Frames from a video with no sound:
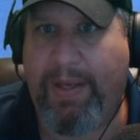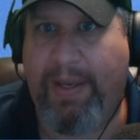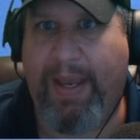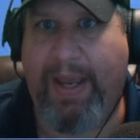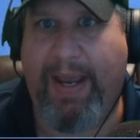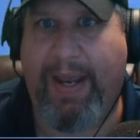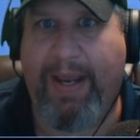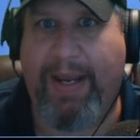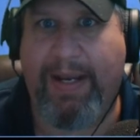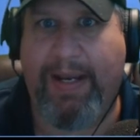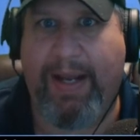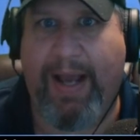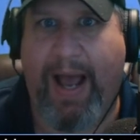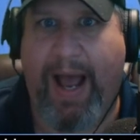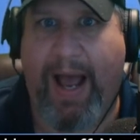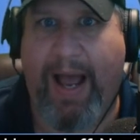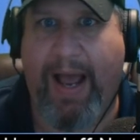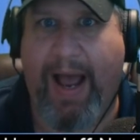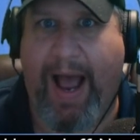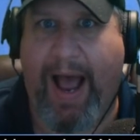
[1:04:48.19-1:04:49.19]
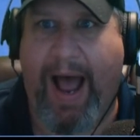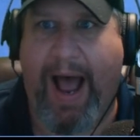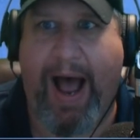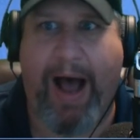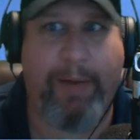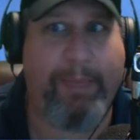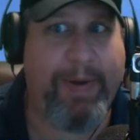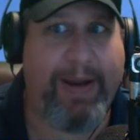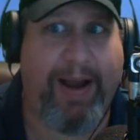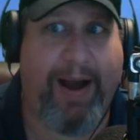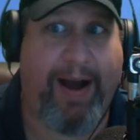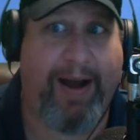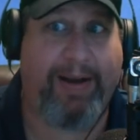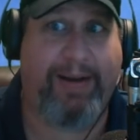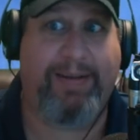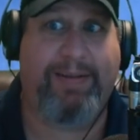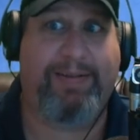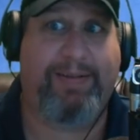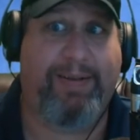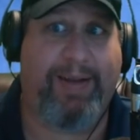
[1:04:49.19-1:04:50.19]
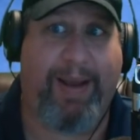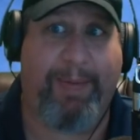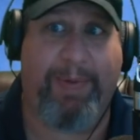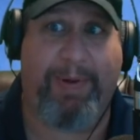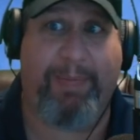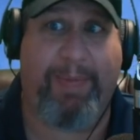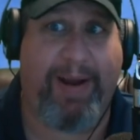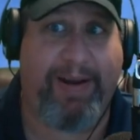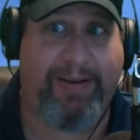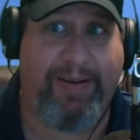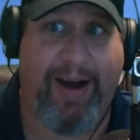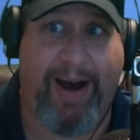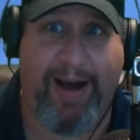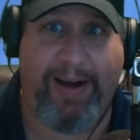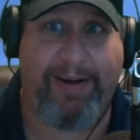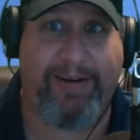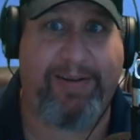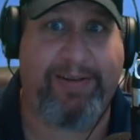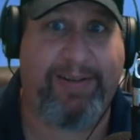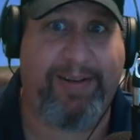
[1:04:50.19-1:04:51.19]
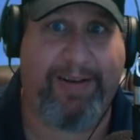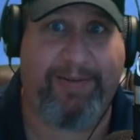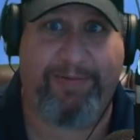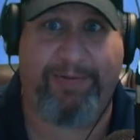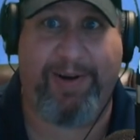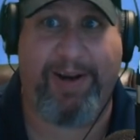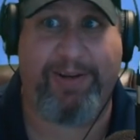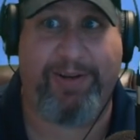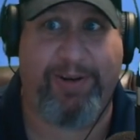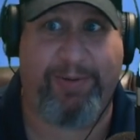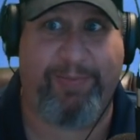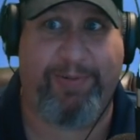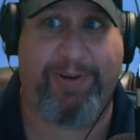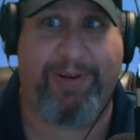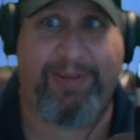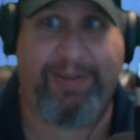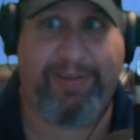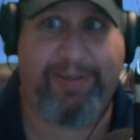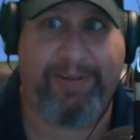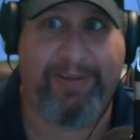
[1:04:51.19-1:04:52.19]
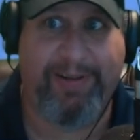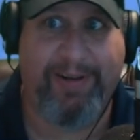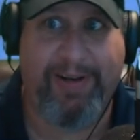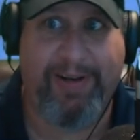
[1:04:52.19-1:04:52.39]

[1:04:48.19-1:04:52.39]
And I'll be honest. I mean, my daughters have read your books,